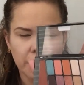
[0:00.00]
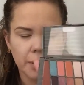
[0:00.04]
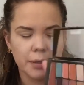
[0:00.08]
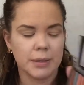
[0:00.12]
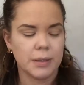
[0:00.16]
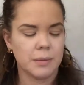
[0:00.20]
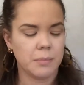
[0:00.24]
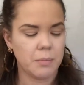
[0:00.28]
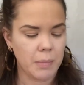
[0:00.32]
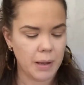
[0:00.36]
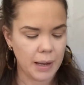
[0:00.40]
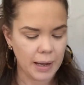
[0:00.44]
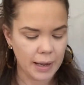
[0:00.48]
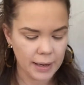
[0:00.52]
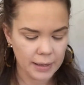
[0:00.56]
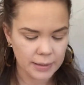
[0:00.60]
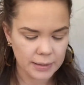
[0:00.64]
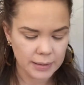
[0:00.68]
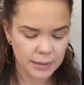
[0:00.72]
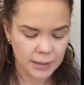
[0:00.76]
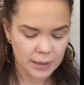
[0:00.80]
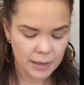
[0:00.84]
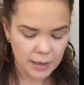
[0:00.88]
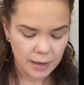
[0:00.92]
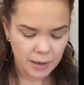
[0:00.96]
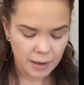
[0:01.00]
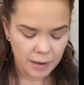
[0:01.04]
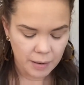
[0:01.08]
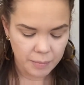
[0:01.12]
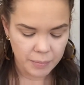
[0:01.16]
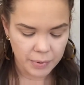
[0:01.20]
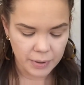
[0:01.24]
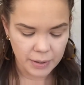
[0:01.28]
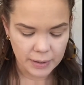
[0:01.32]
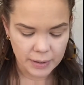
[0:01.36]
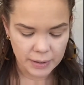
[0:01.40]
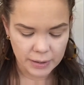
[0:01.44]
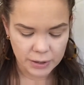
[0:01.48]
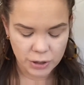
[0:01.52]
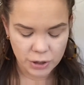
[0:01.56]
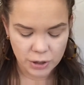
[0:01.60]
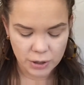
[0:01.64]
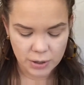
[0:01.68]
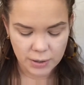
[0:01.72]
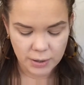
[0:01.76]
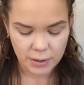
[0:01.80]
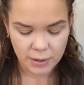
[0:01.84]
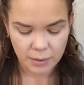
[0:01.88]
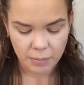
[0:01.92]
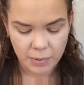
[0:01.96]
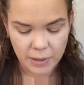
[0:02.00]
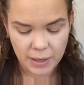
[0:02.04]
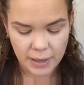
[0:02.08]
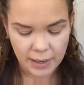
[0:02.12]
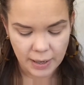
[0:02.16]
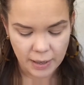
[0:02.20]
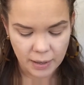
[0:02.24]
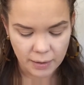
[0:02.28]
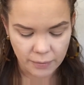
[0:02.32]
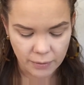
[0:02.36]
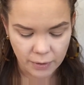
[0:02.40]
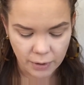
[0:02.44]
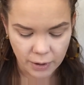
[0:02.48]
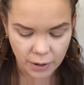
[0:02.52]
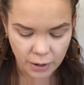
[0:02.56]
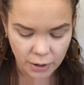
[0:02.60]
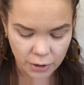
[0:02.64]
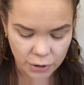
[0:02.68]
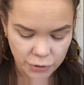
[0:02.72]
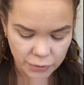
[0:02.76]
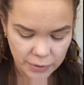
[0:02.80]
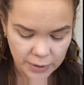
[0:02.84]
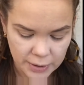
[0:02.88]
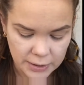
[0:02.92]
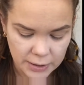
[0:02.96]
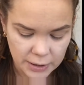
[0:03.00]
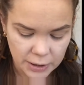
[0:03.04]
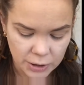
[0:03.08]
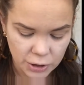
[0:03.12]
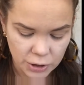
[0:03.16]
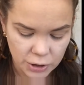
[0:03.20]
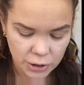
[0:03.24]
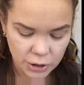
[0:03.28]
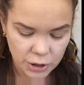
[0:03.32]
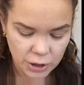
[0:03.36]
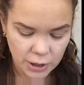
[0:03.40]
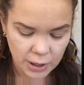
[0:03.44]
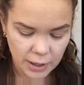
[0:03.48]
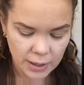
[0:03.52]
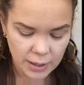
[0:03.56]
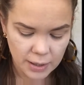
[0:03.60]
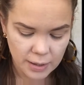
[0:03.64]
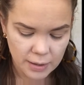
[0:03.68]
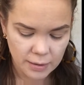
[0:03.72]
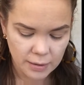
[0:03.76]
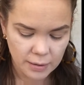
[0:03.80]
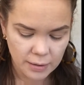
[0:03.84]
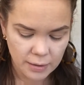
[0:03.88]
It's matte, but it's just going to be kind of like our transition shade,